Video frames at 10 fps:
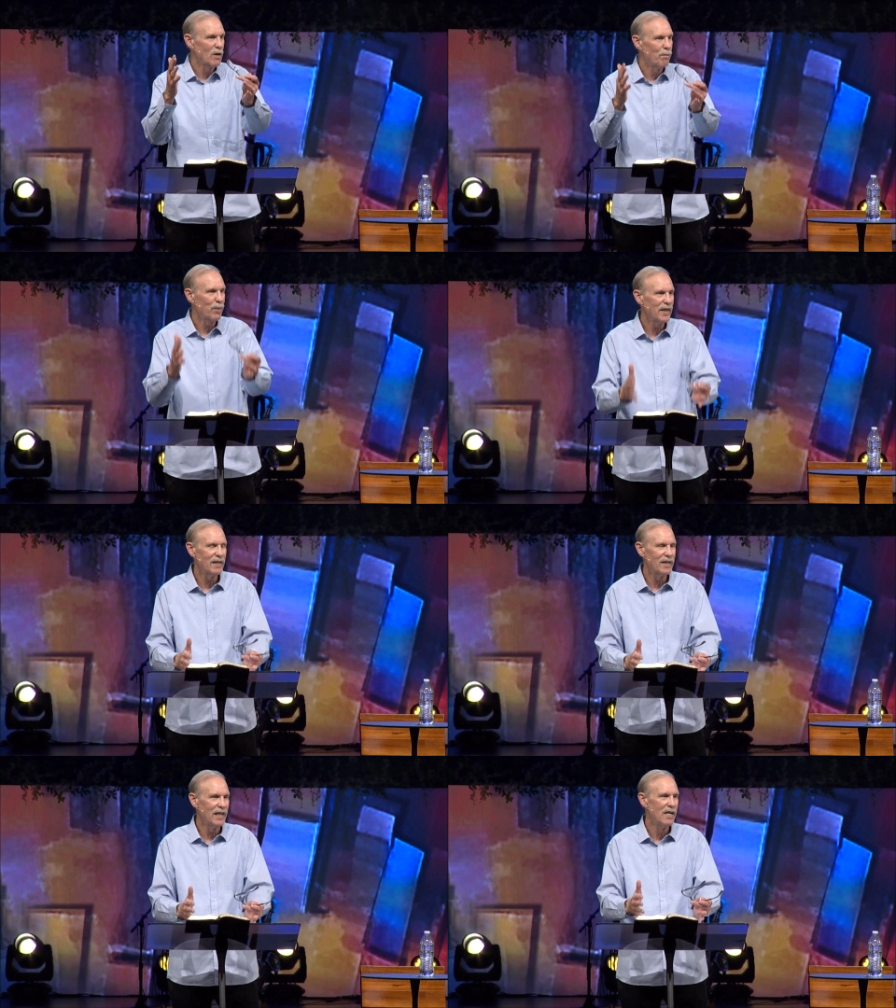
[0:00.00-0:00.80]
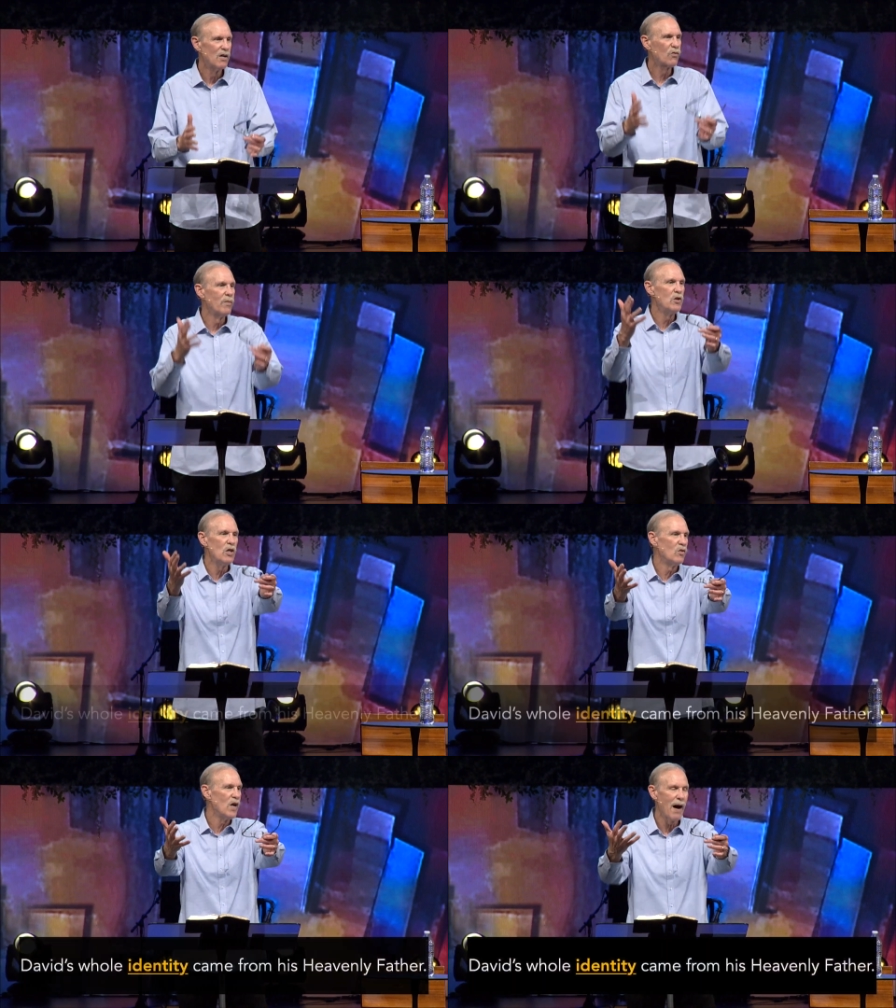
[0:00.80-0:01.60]
completely from
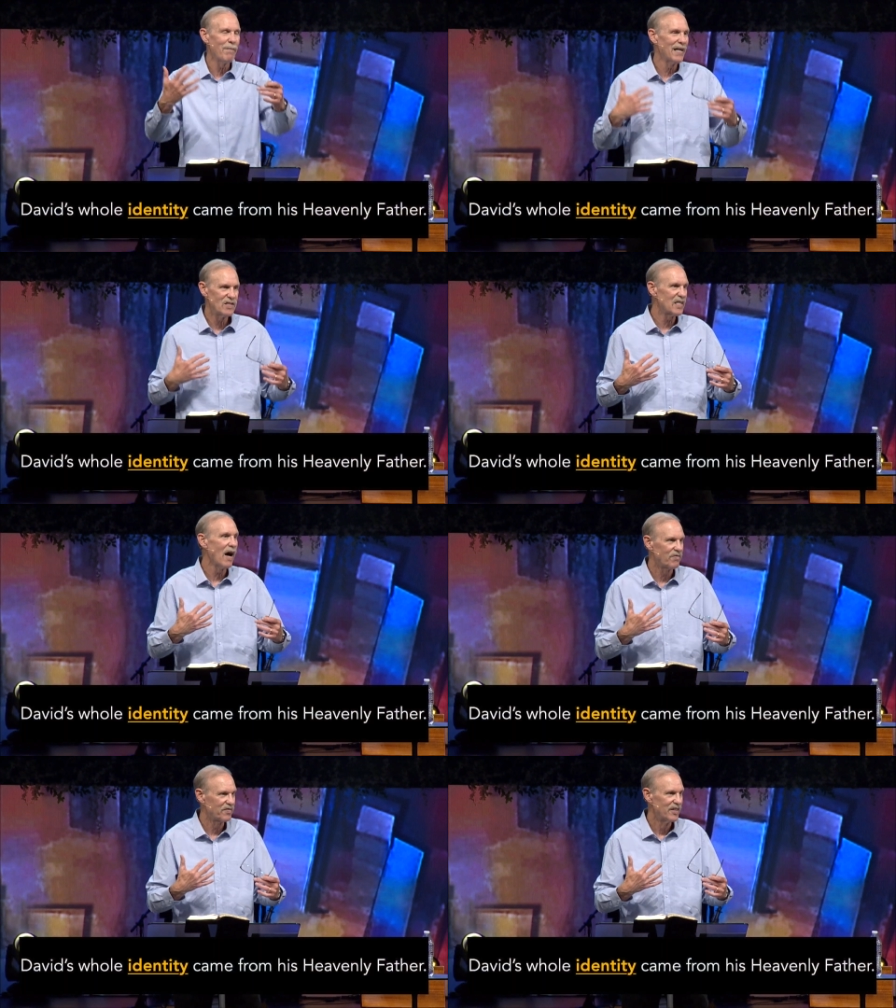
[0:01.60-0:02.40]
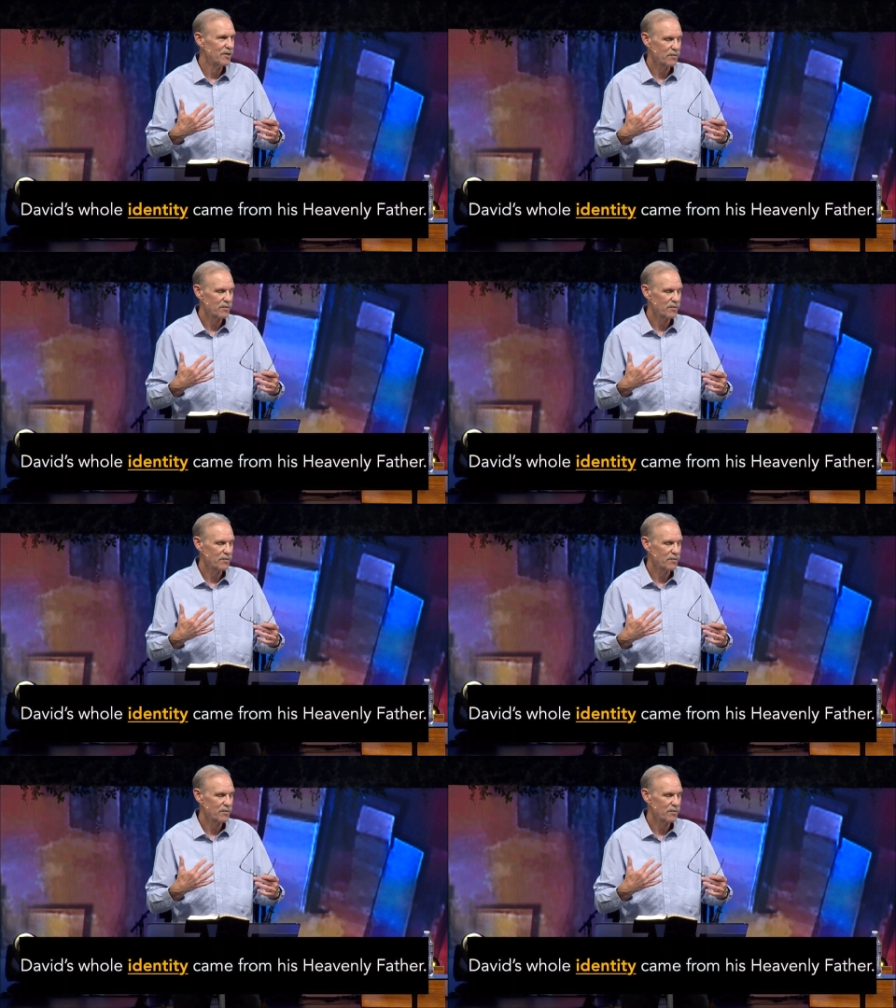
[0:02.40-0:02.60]
you, not my stuff.